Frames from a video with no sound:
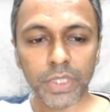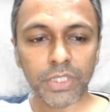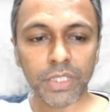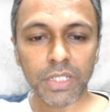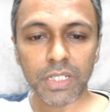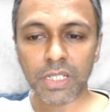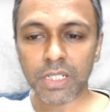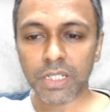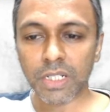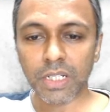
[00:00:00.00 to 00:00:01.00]
Question
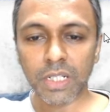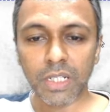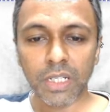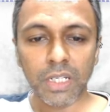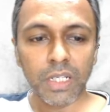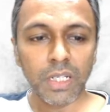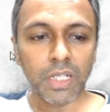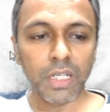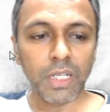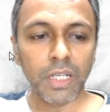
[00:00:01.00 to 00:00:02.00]
is,
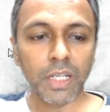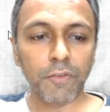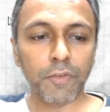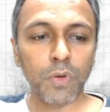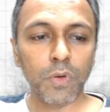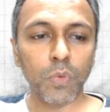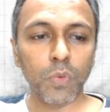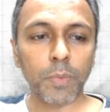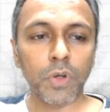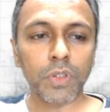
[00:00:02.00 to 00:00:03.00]
if
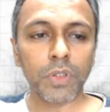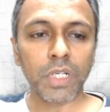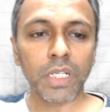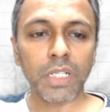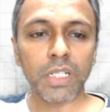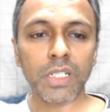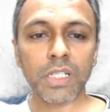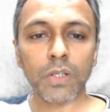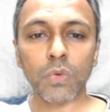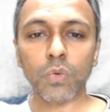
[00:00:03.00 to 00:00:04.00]
2 upon 3
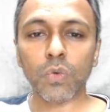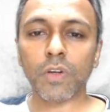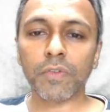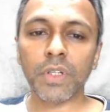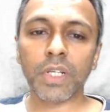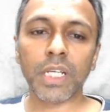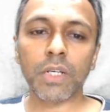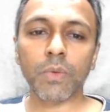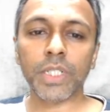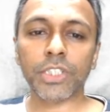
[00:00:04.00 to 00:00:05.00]
is a root of the
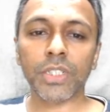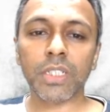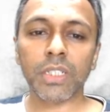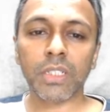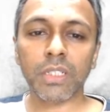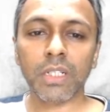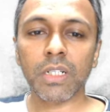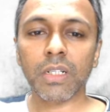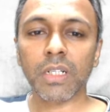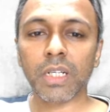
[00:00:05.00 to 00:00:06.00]
equation
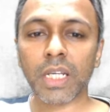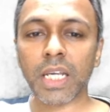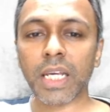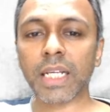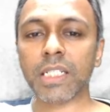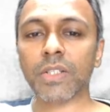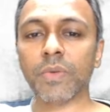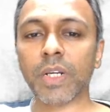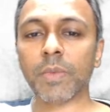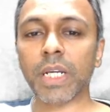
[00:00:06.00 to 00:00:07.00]
kx
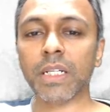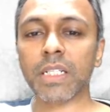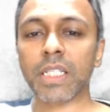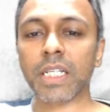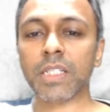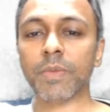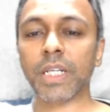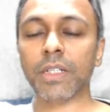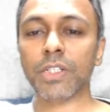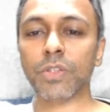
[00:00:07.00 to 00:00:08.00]
square minus x
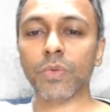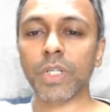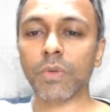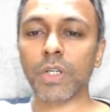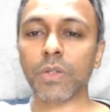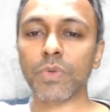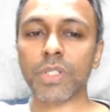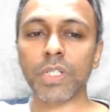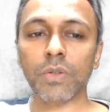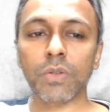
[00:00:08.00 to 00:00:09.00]
minus 2 equal
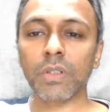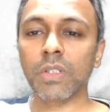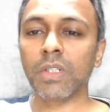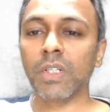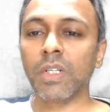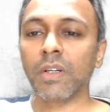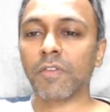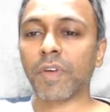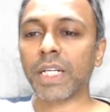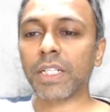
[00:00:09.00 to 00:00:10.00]
to 0,
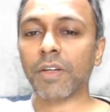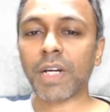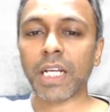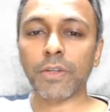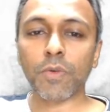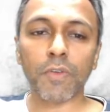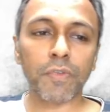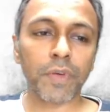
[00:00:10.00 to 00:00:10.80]
find the value